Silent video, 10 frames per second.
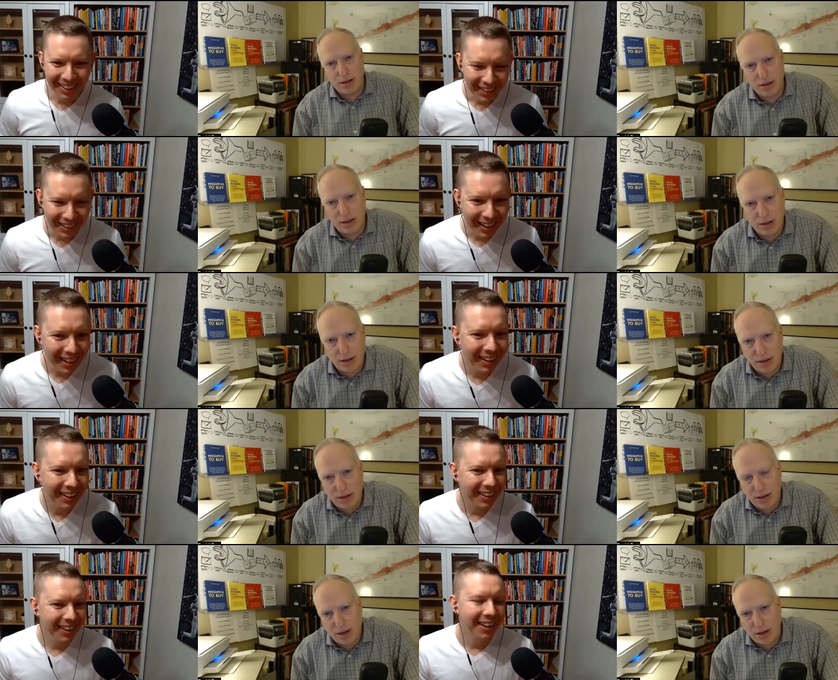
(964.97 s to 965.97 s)
Speaker 1: Yeah,
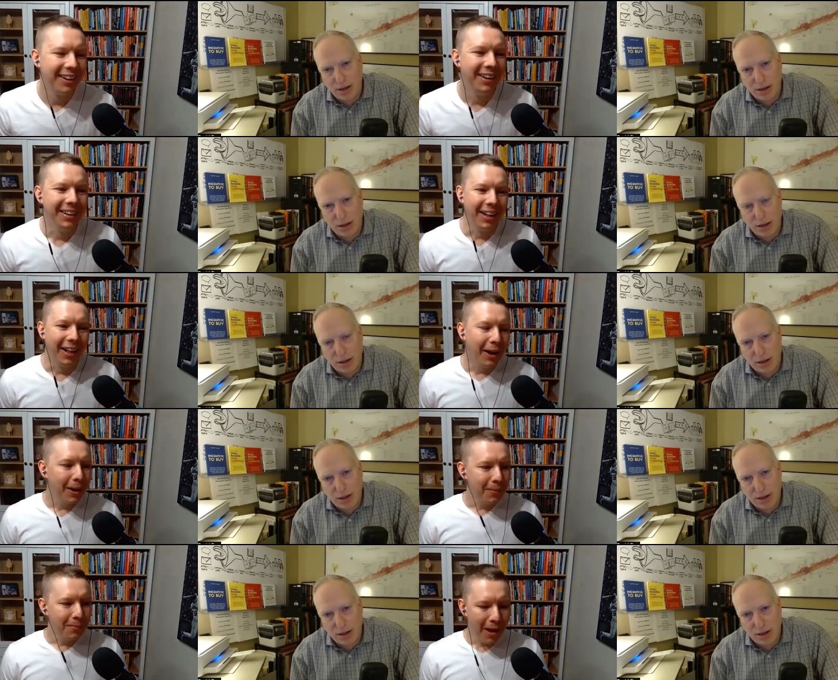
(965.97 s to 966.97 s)
yeah.
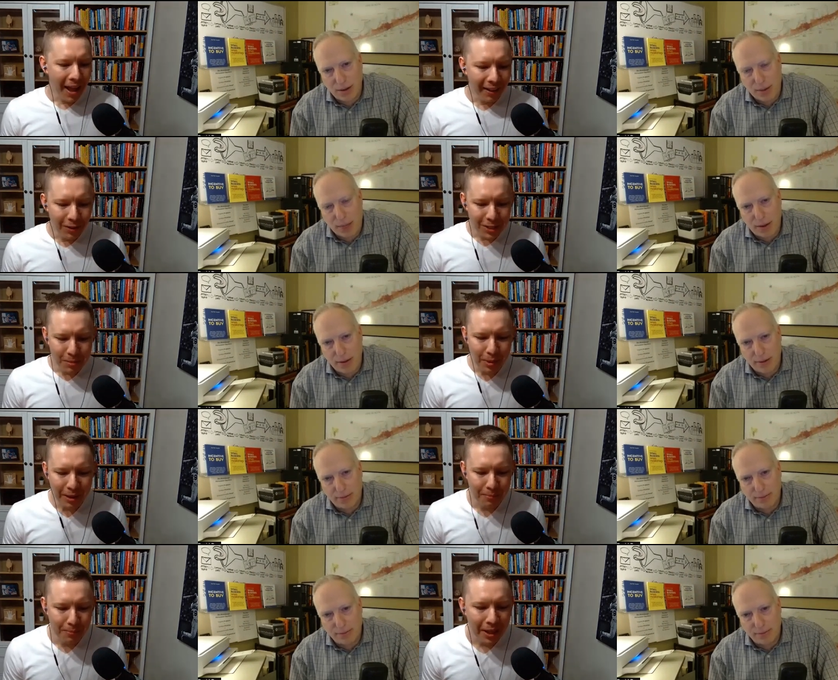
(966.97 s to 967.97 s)
Um, and there's a
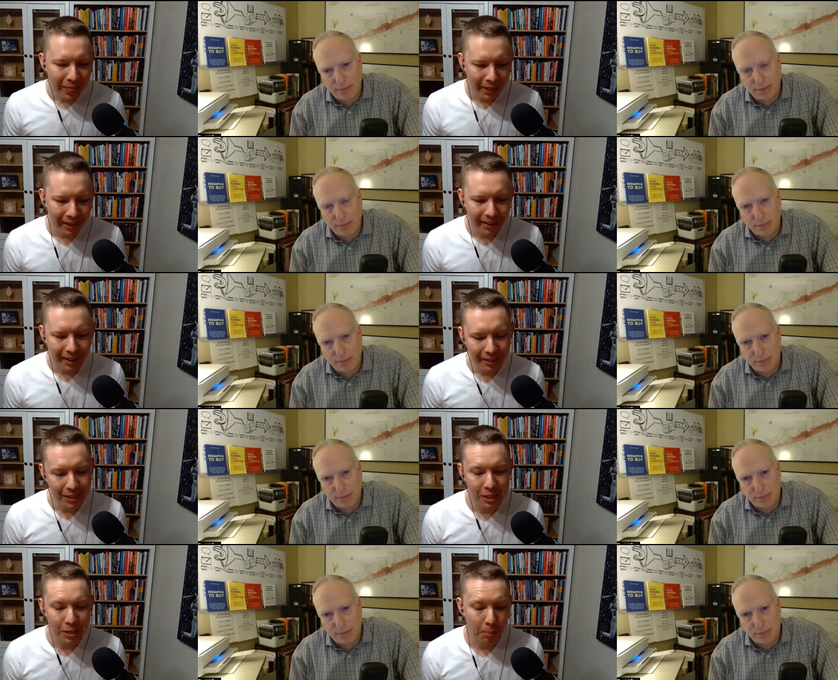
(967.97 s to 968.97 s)
big myth that, and
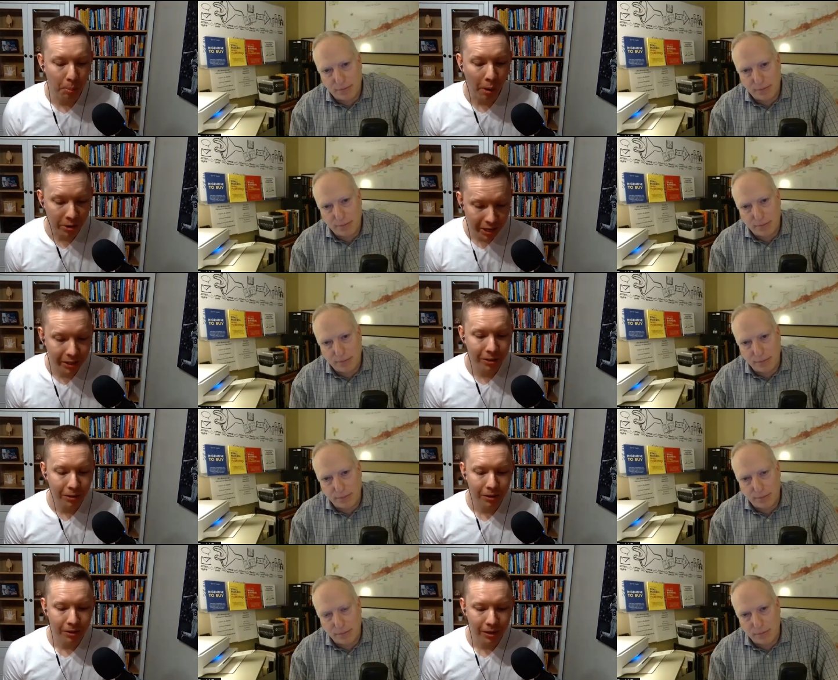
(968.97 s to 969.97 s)
this is
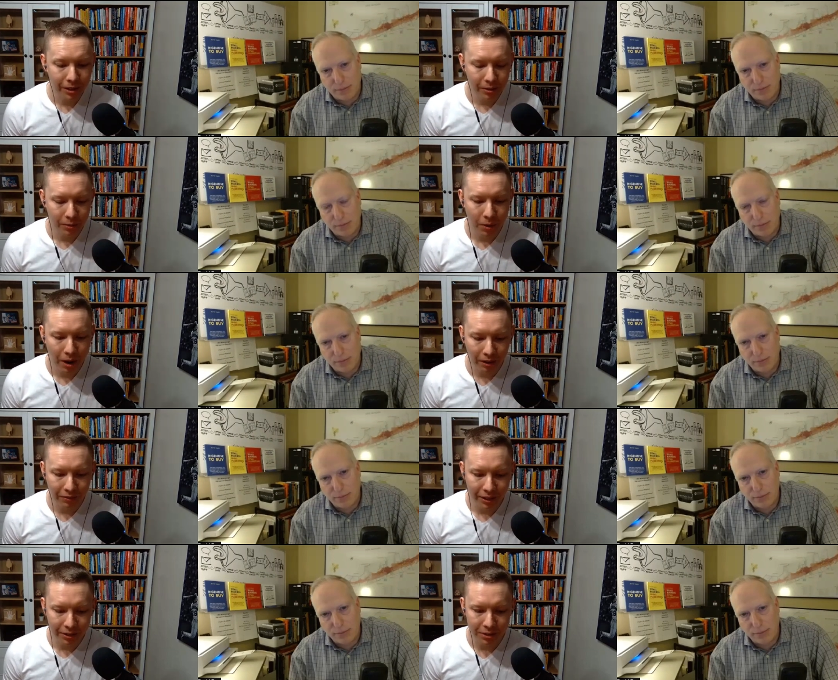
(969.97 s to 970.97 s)
particularly
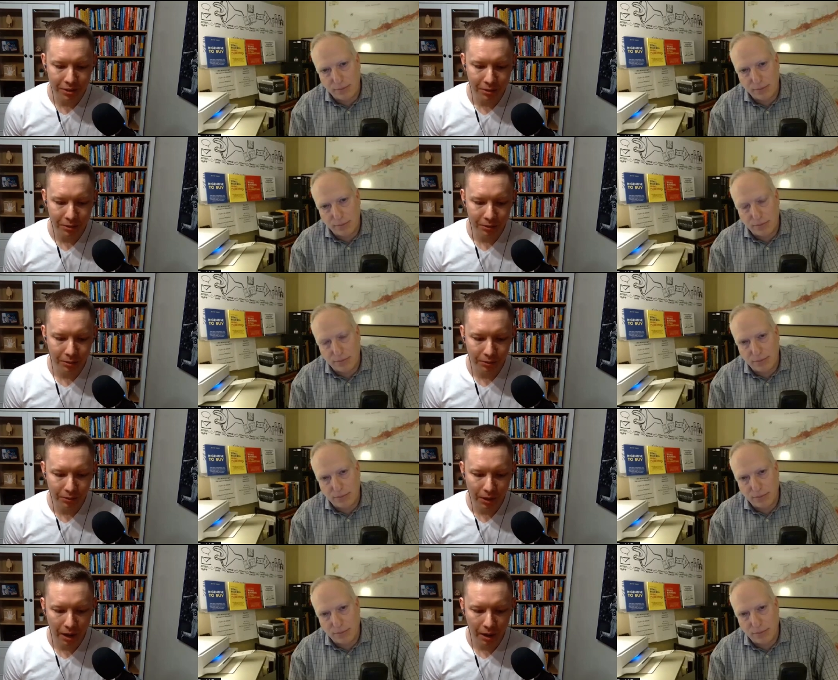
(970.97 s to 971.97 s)
relevant to
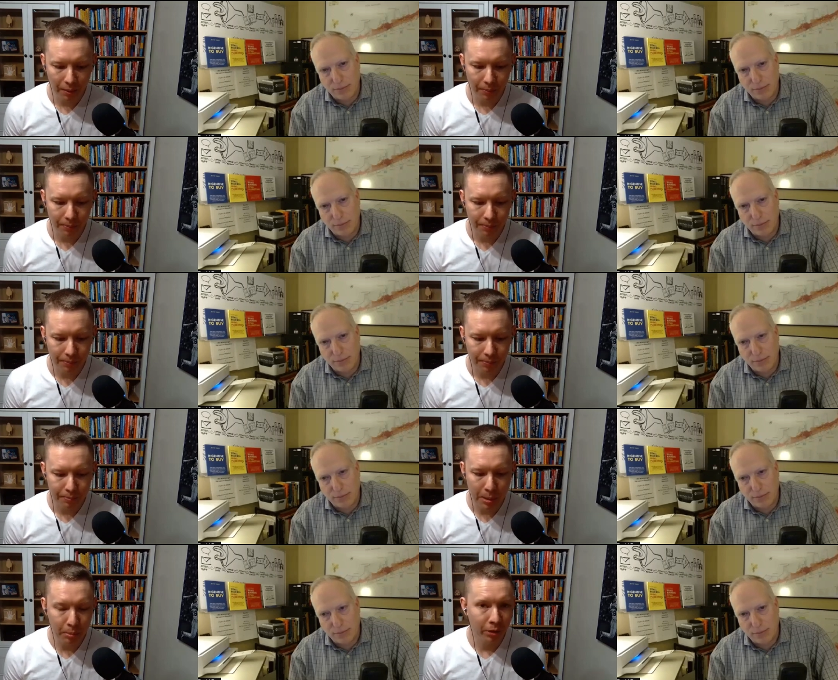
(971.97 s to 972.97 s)
um,
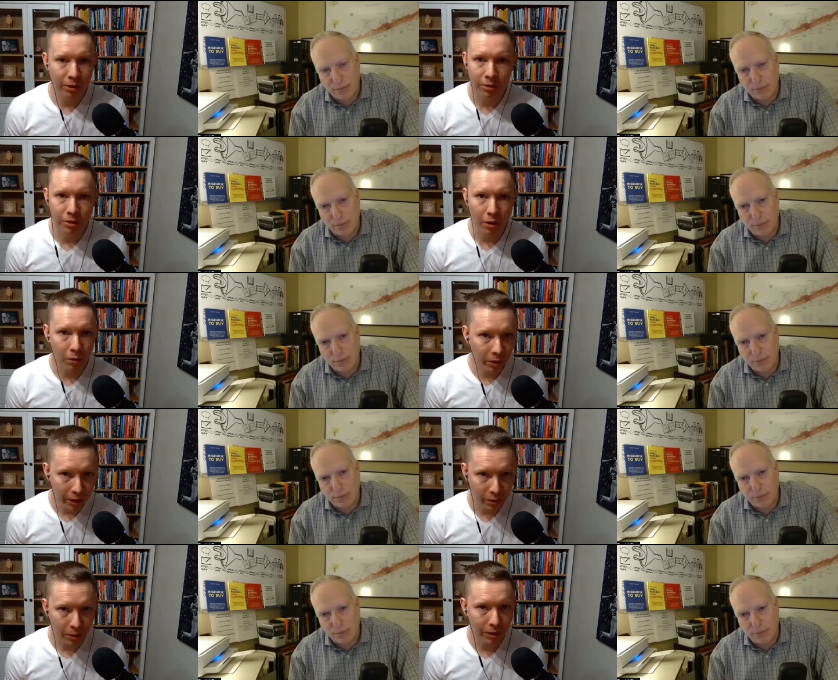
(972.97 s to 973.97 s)
people that are
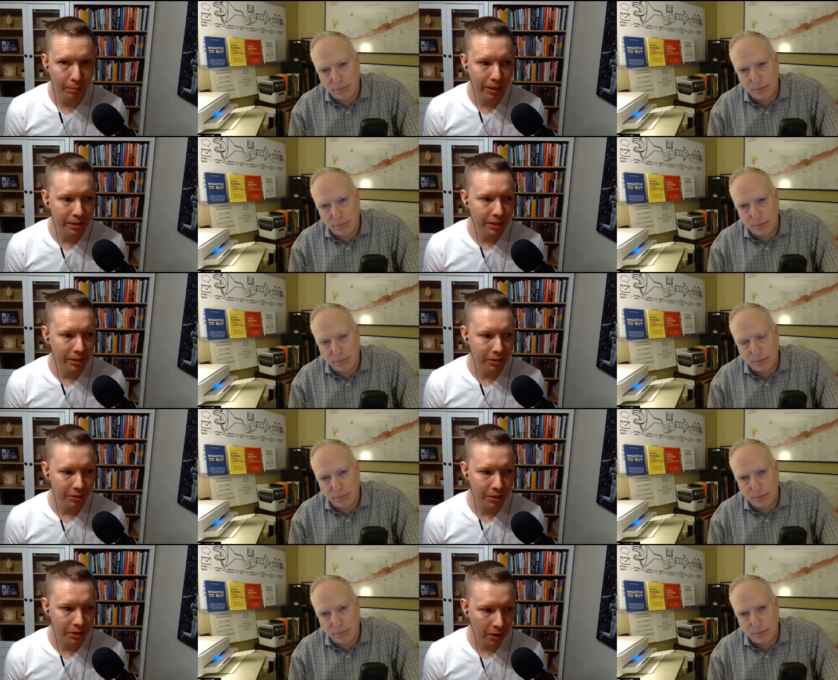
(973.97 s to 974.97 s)
earlier in business
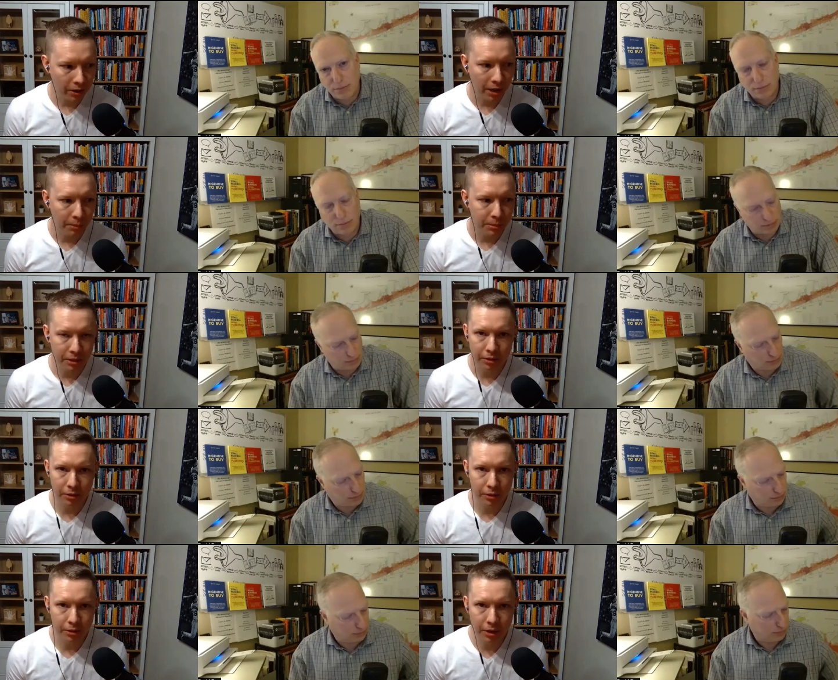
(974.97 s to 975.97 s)
or startups, and
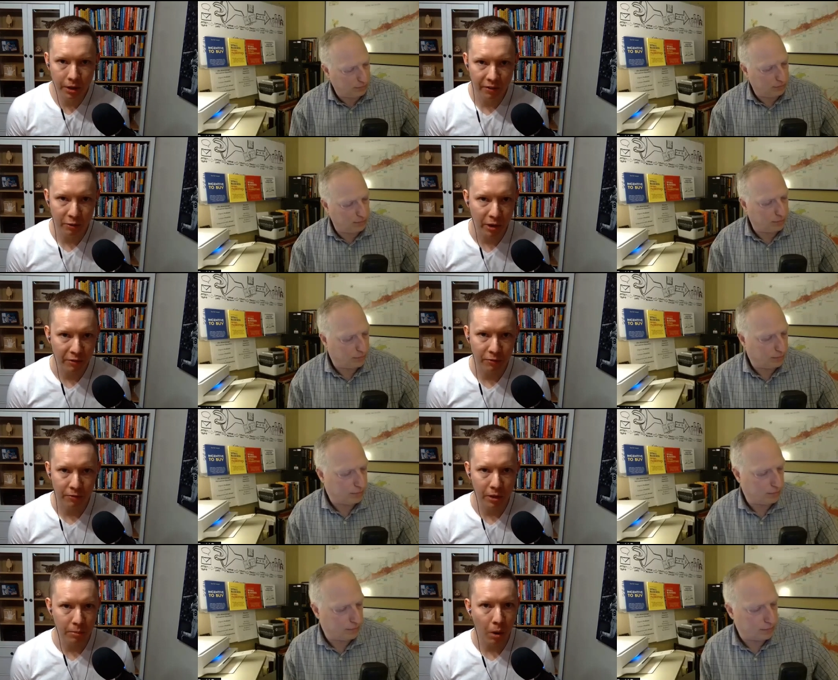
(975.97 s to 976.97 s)
they're, you know, if, if
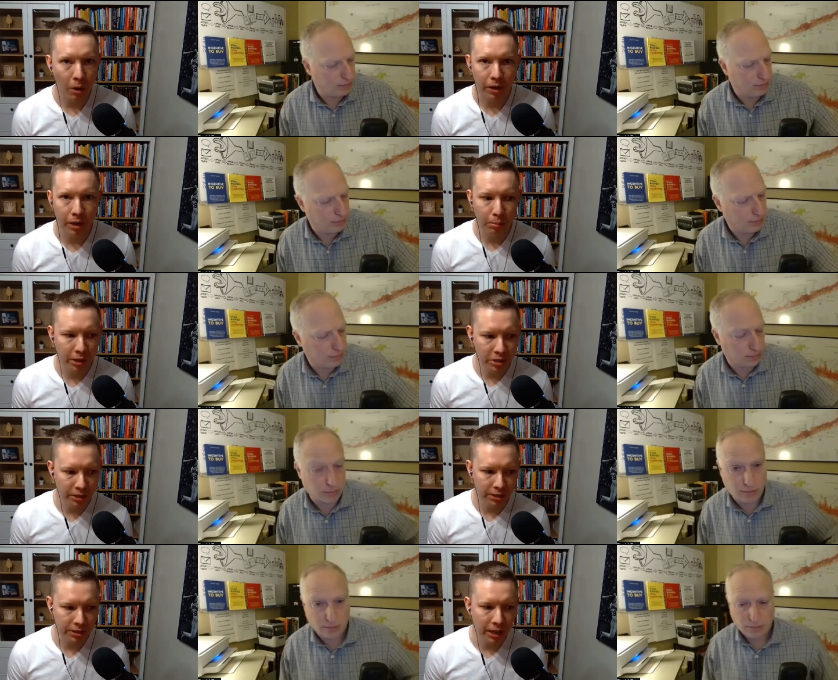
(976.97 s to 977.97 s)
their marketing budget
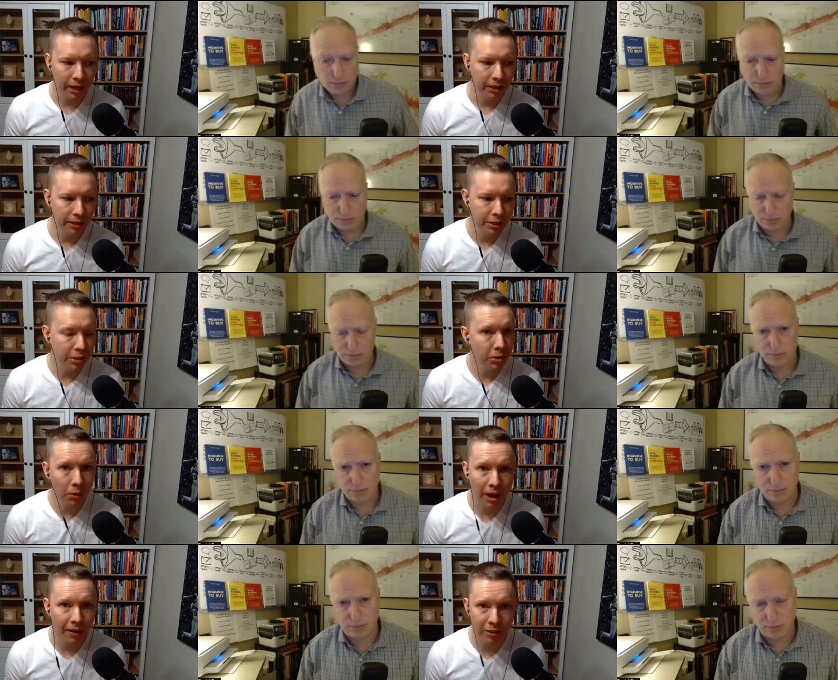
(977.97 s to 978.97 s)
is tight, is you don't
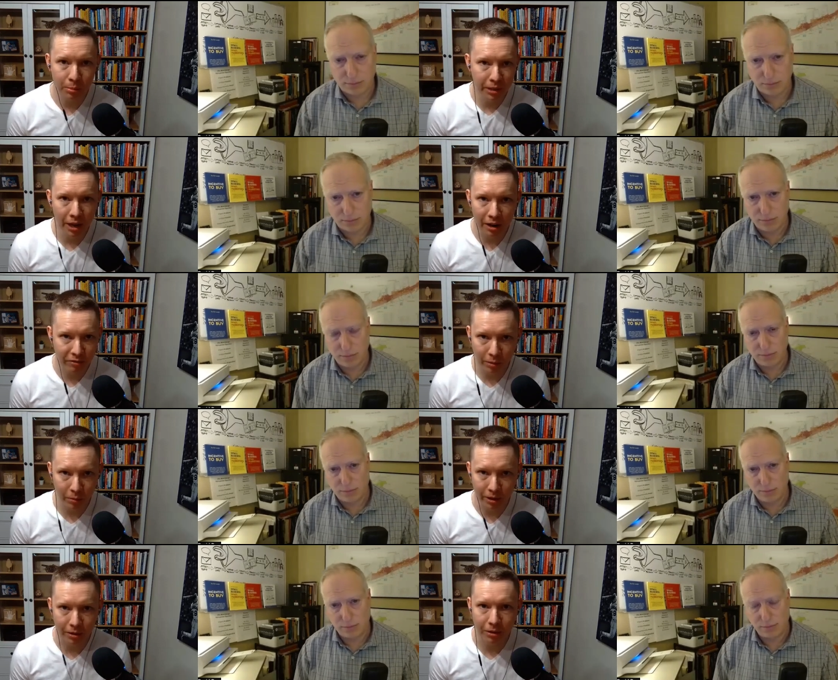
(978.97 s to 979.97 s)
have to be
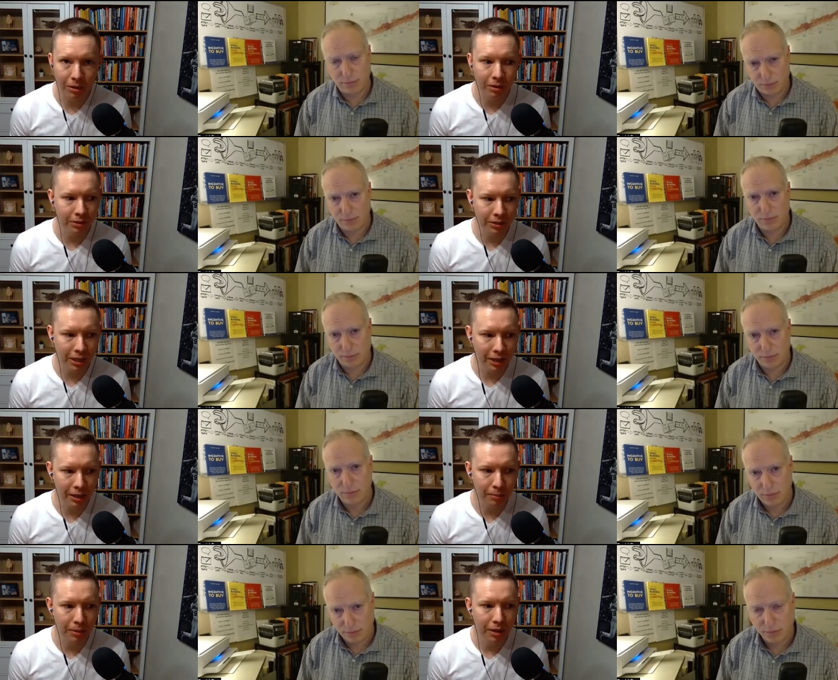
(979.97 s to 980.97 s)
everywhere all the time.